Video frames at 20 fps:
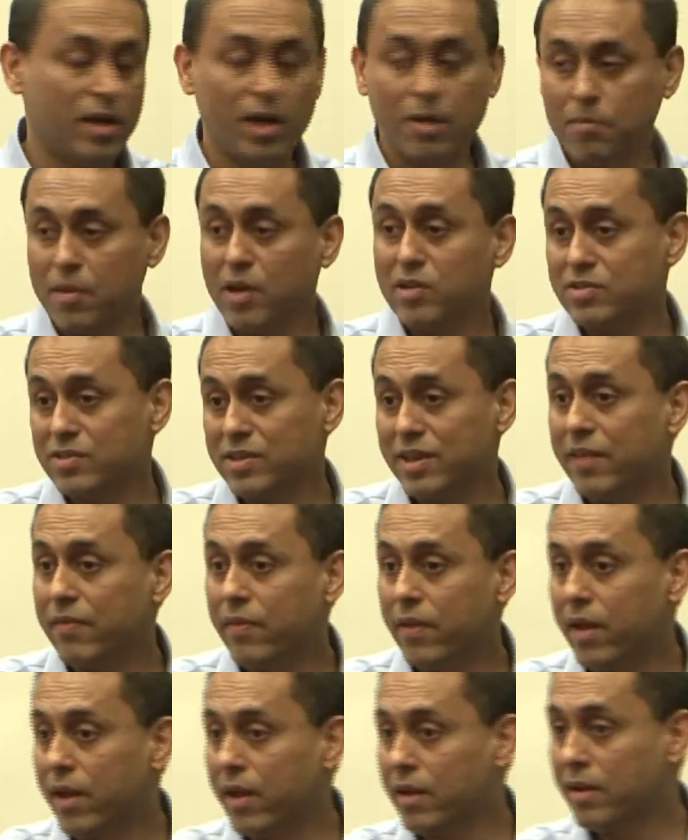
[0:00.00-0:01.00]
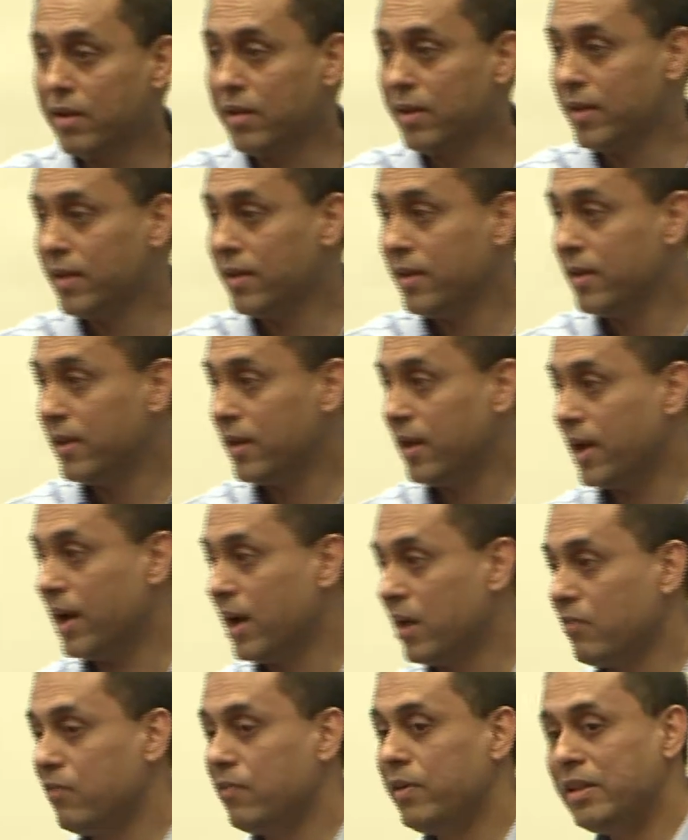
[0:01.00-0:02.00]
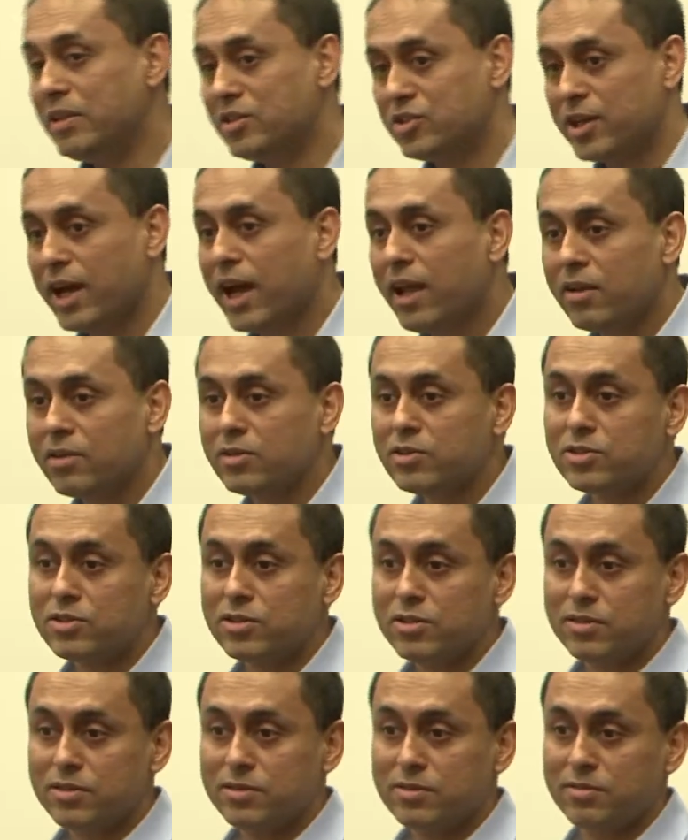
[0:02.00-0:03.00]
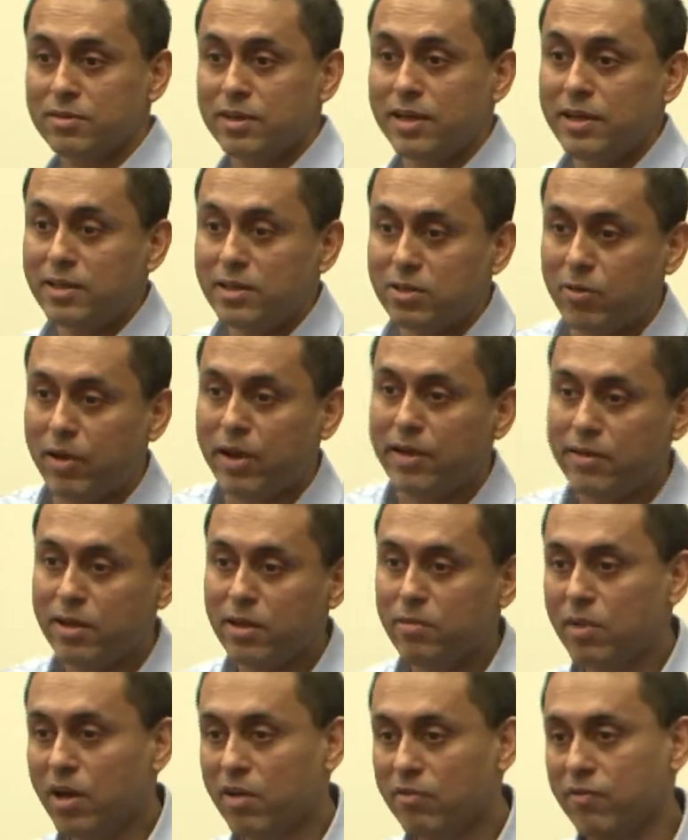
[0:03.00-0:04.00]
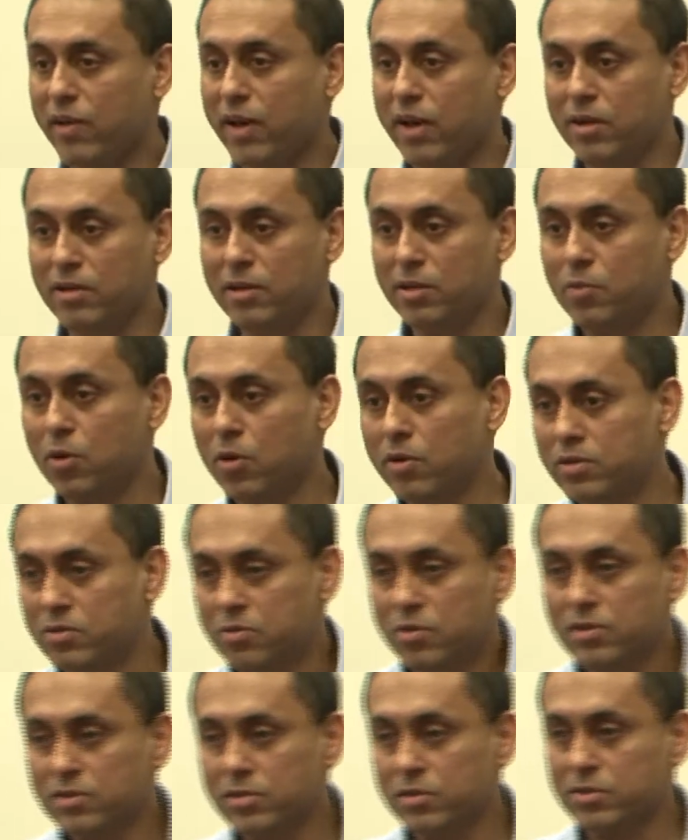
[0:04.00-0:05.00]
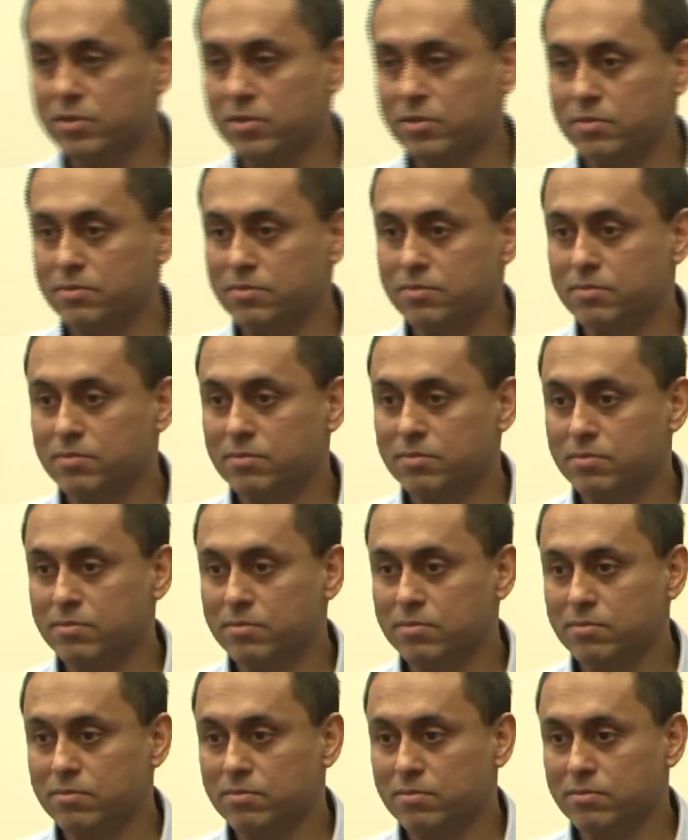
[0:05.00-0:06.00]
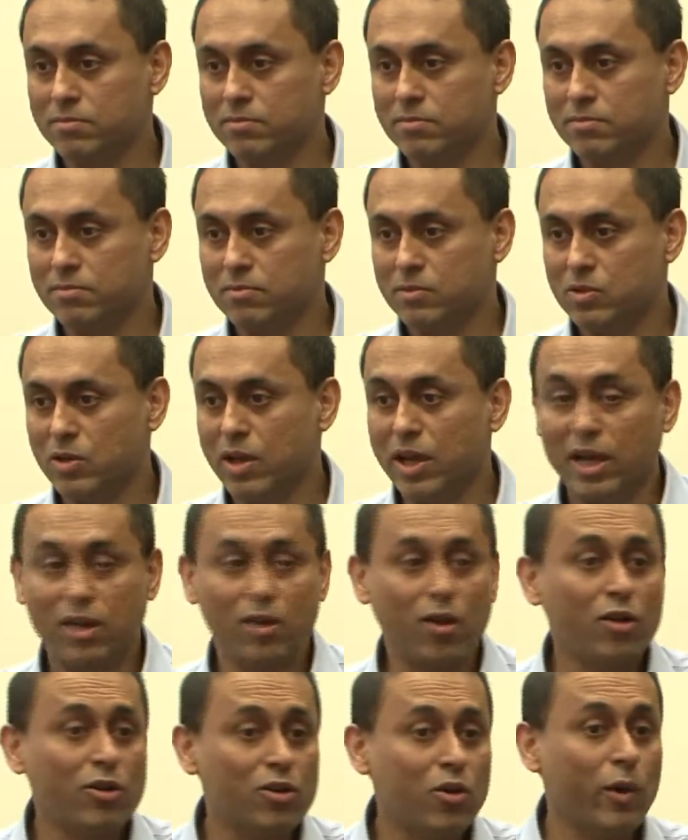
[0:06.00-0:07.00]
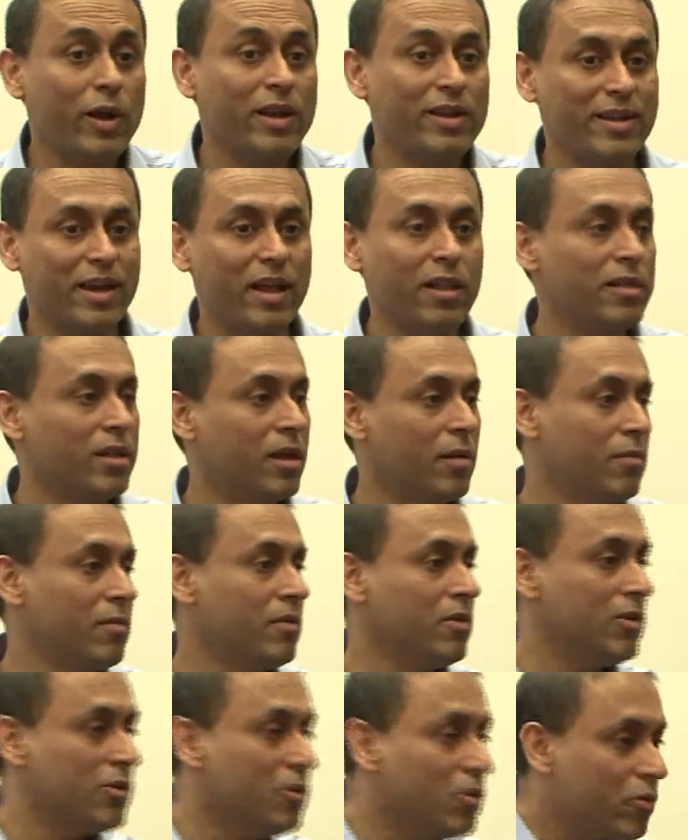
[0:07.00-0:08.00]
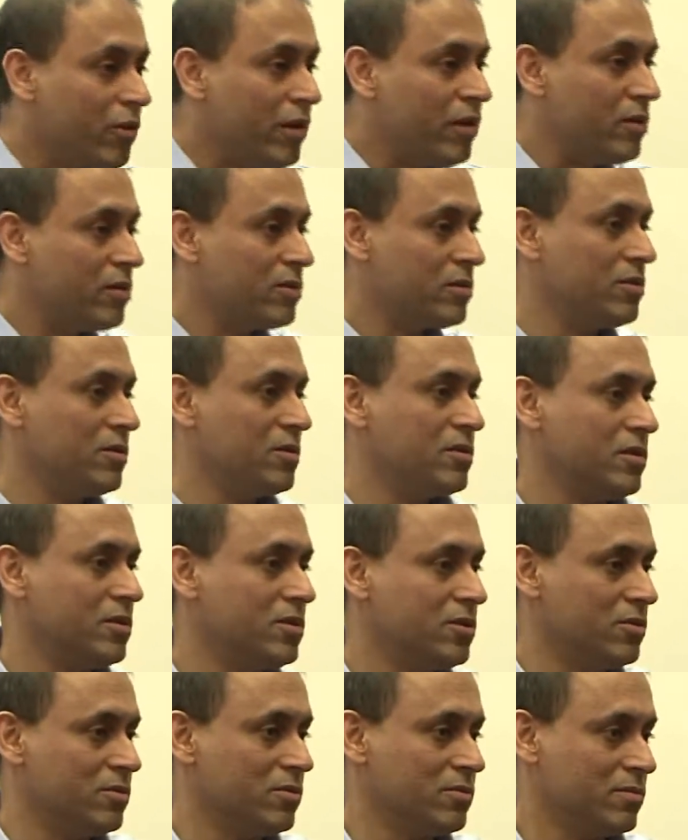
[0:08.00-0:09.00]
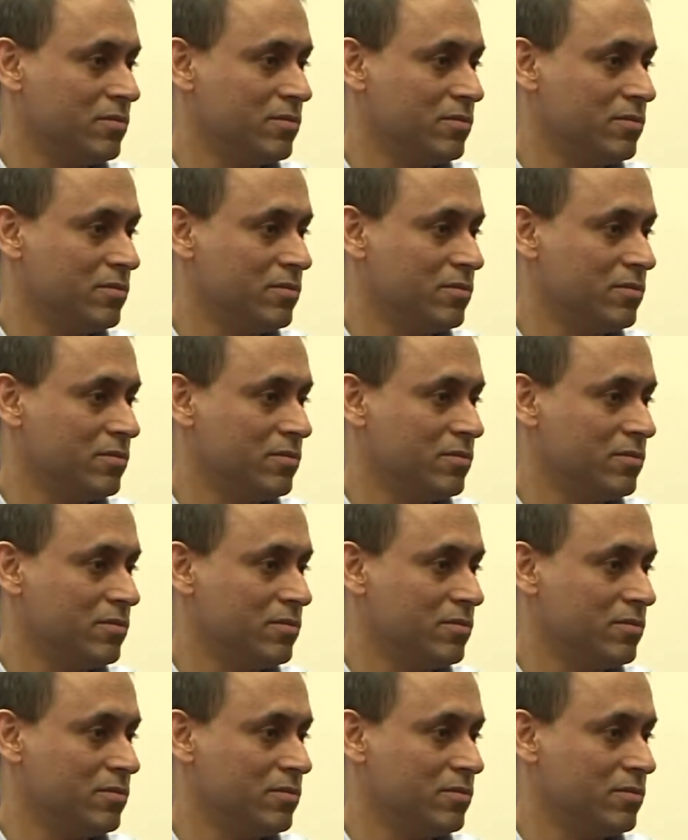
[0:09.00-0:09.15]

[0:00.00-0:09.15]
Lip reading: I must say that I feel challenged in directing my faculty body's research. So I cannot go and tell them, do research on this issue.